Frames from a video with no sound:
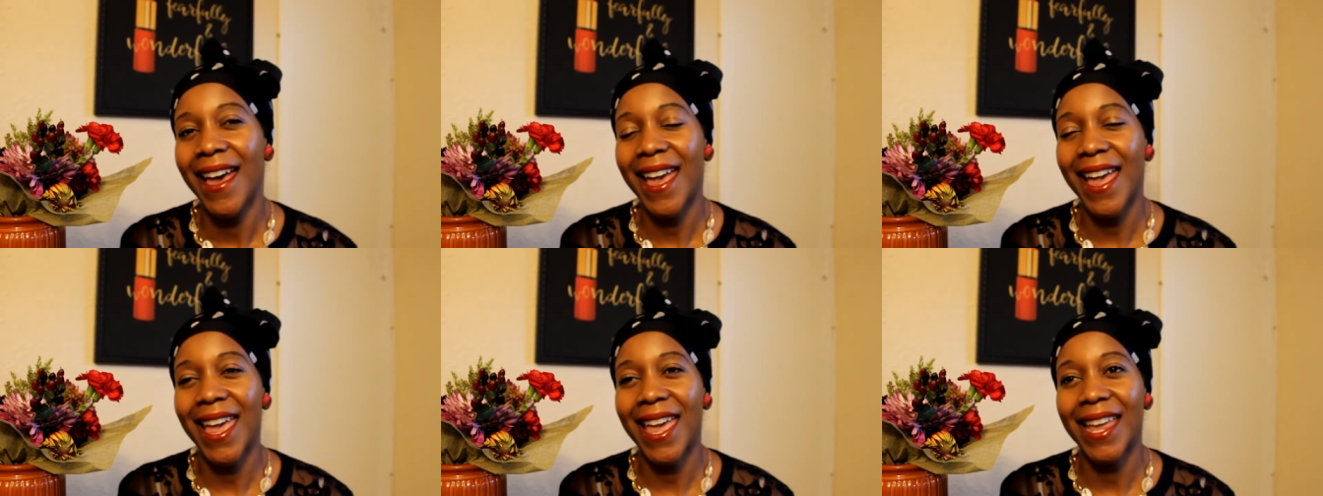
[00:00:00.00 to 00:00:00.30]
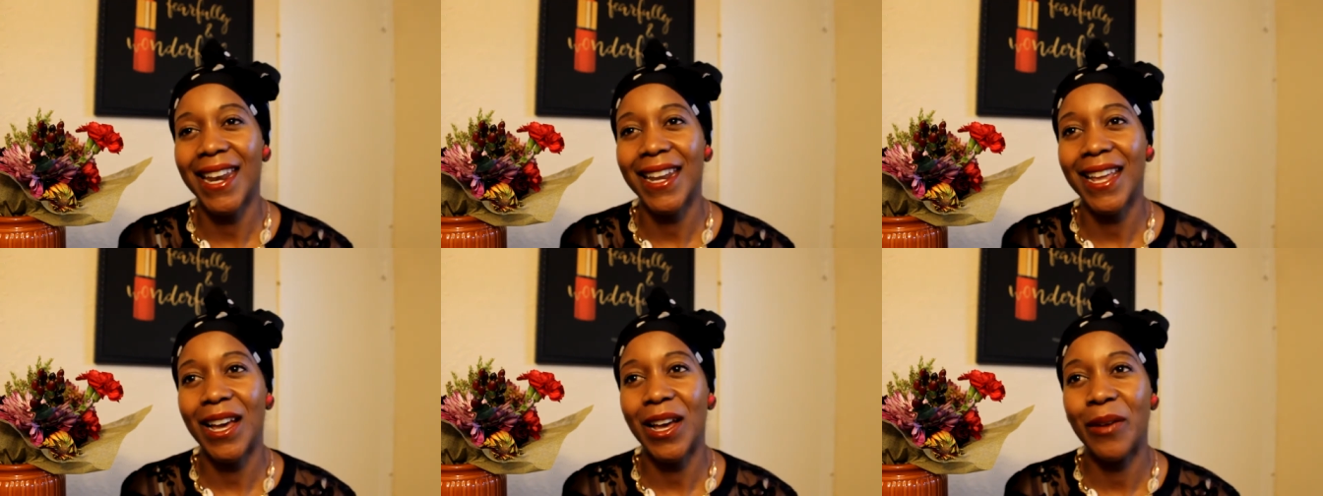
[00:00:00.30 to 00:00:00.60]

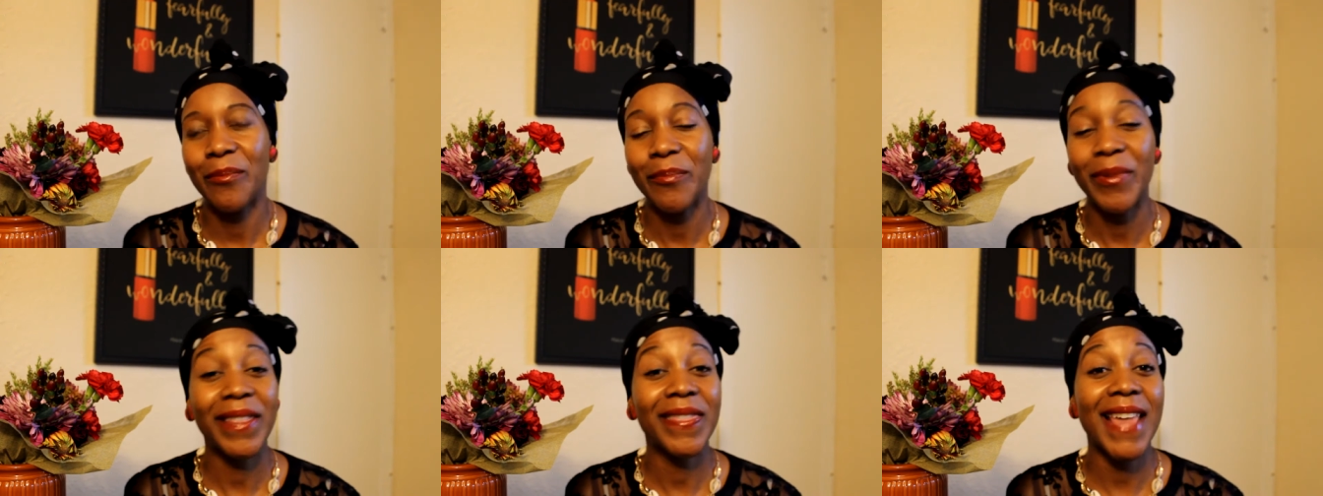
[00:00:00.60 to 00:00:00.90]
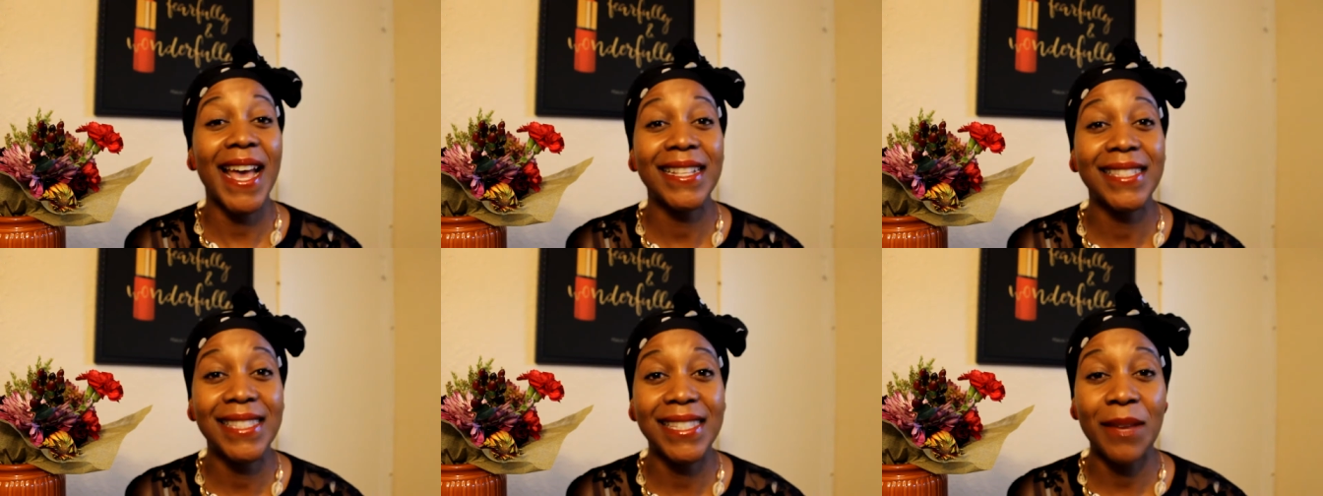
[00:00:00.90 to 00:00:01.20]
And um, but
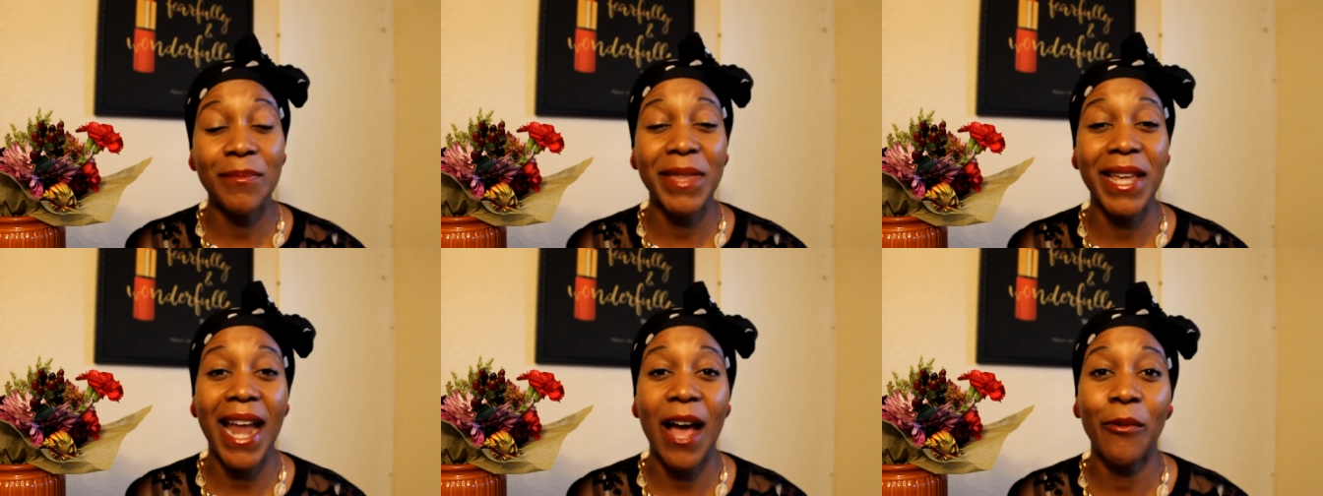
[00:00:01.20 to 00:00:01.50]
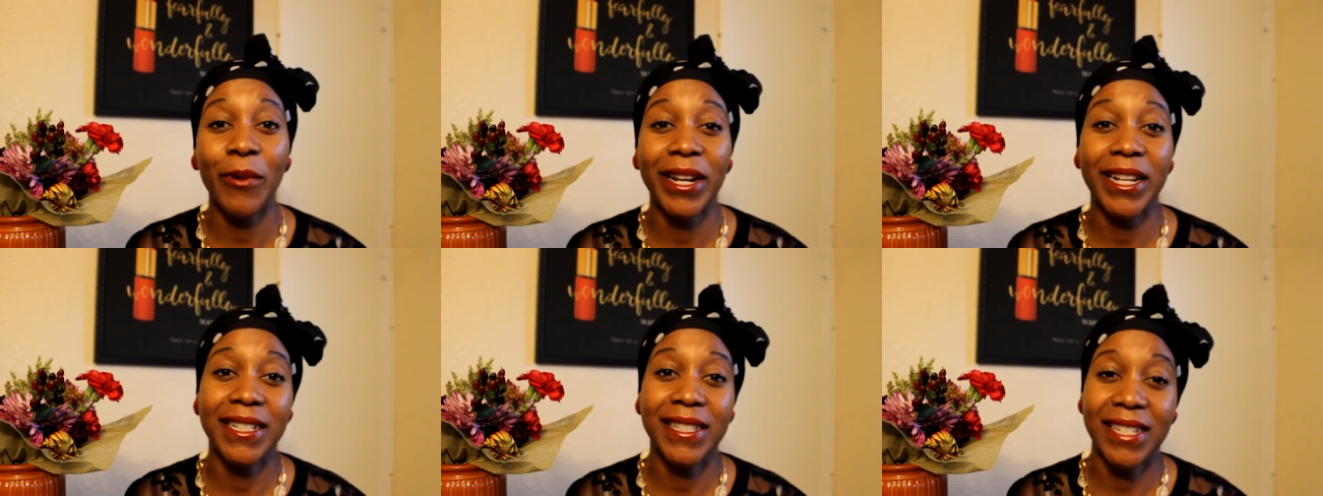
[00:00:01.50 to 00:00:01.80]
that's something I
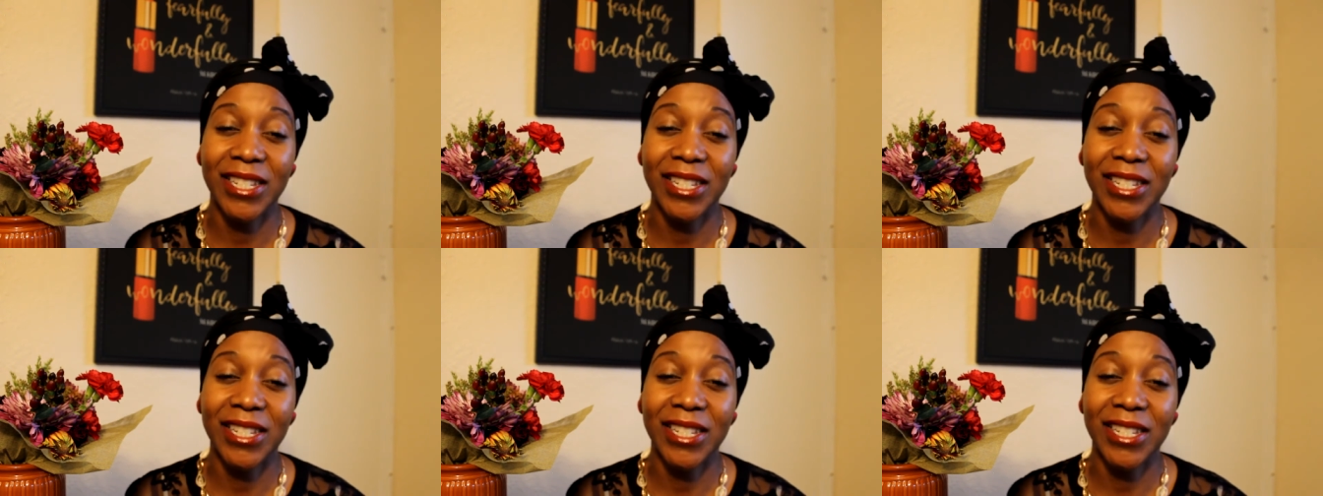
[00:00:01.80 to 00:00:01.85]
wanted